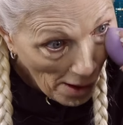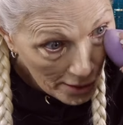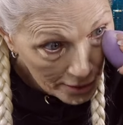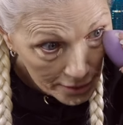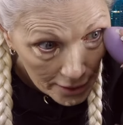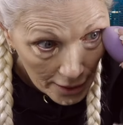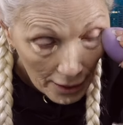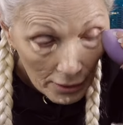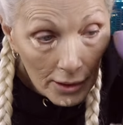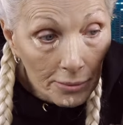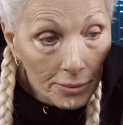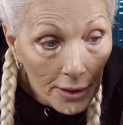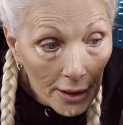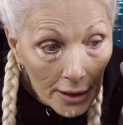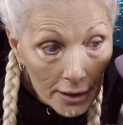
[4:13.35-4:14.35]
See how it
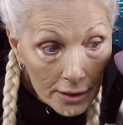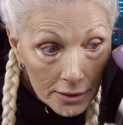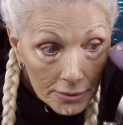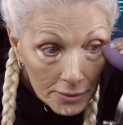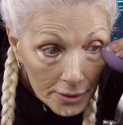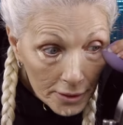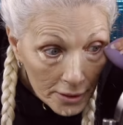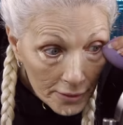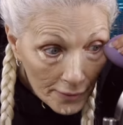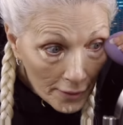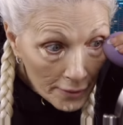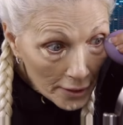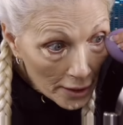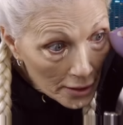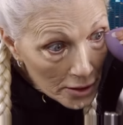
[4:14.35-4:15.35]
plays with this
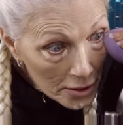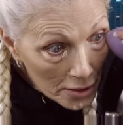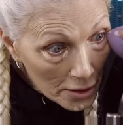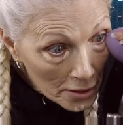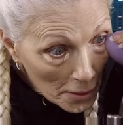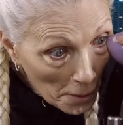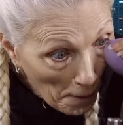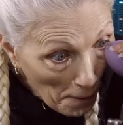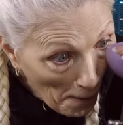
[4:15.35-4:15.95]
foundation.